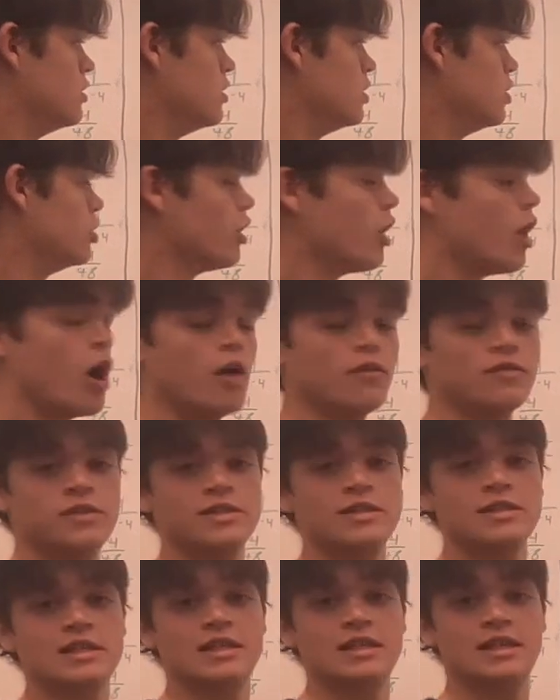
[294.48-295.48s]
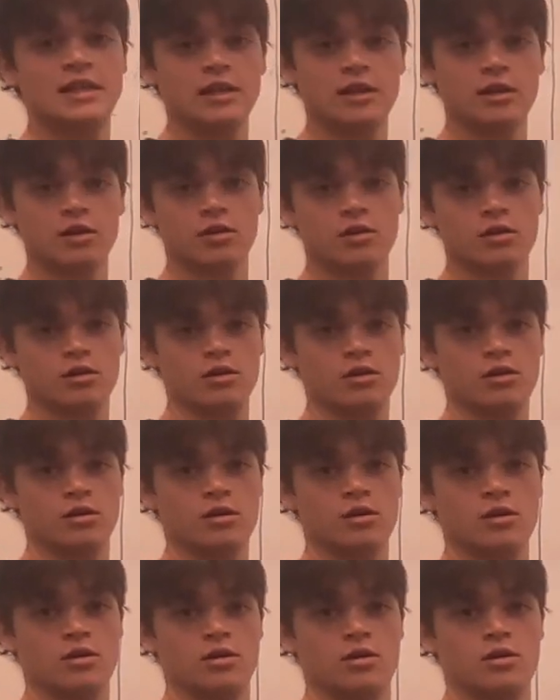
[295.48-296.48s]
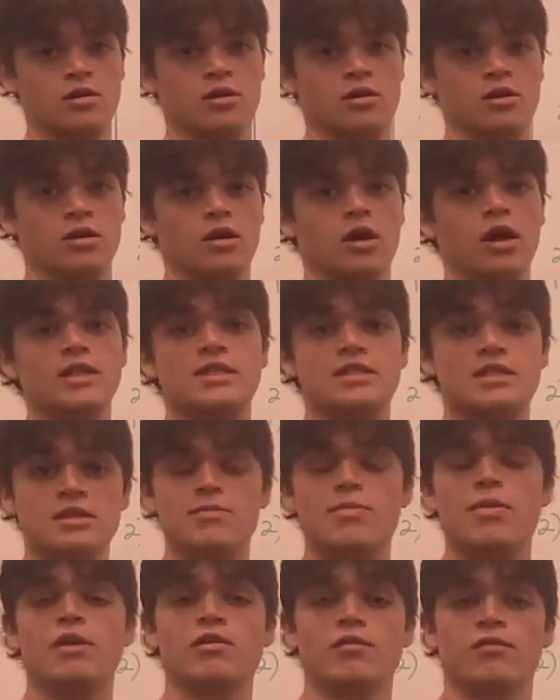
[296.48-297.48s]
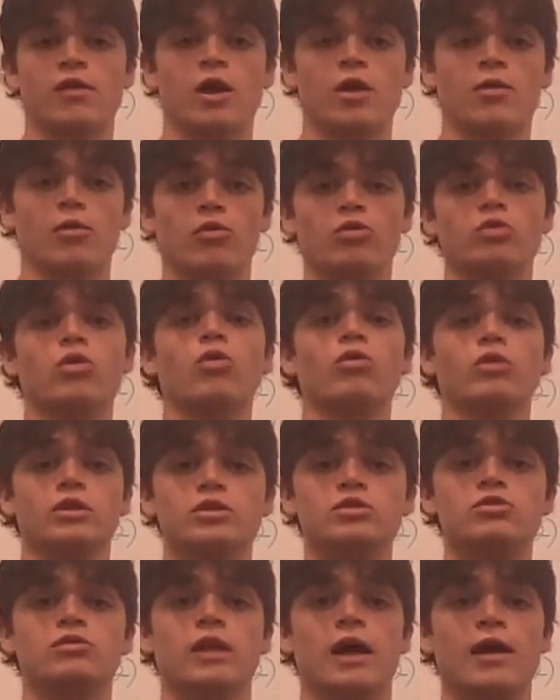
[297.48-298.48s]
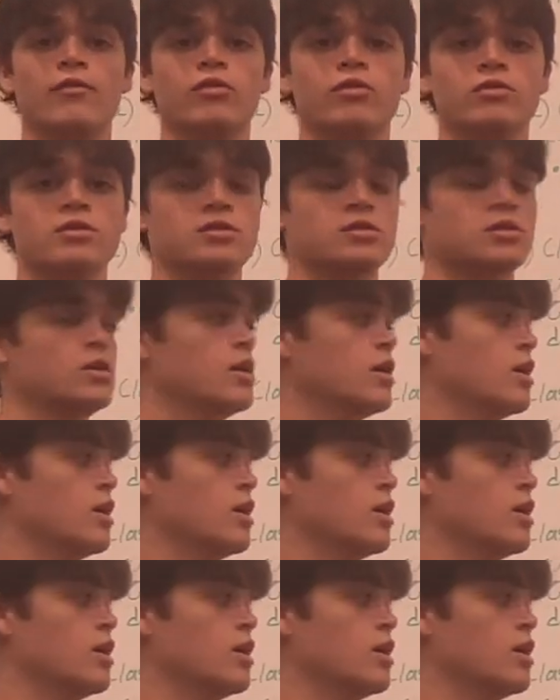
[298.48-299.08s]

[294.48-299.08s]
You'll often hear a dependent variable with only 2 levels